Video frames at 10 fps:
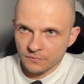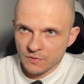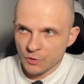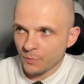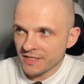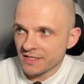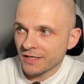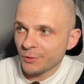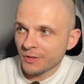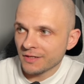So
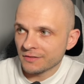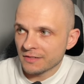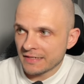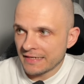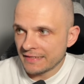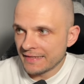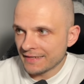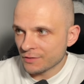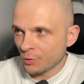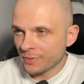basically you can click
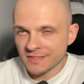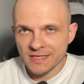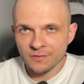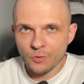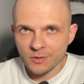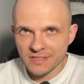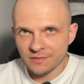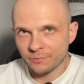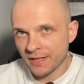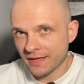that open sandbox
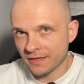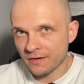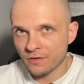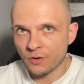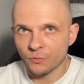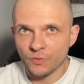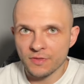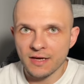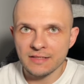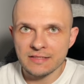and play around with
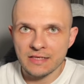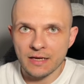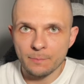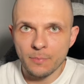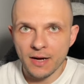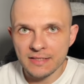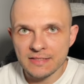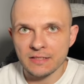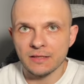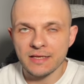that.
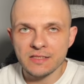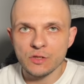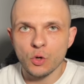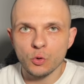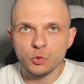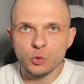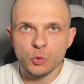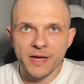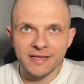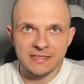But let's go
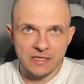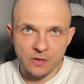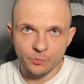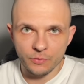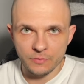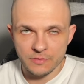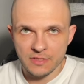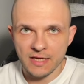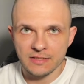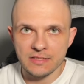to examples
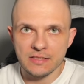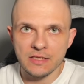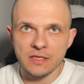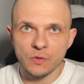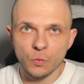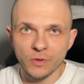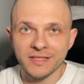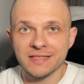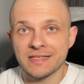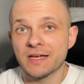and see what
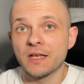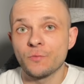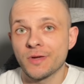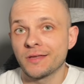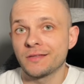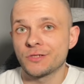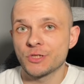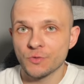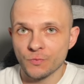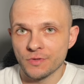exactly we can
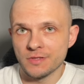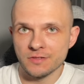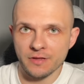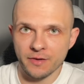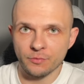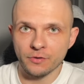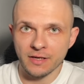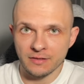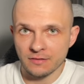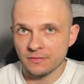achieve with this library,
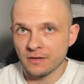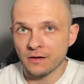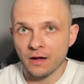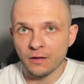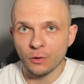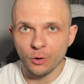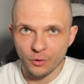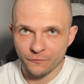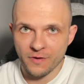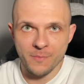and there are a lot
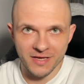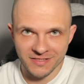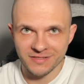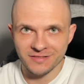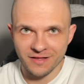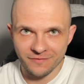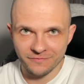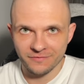of amazing stuff.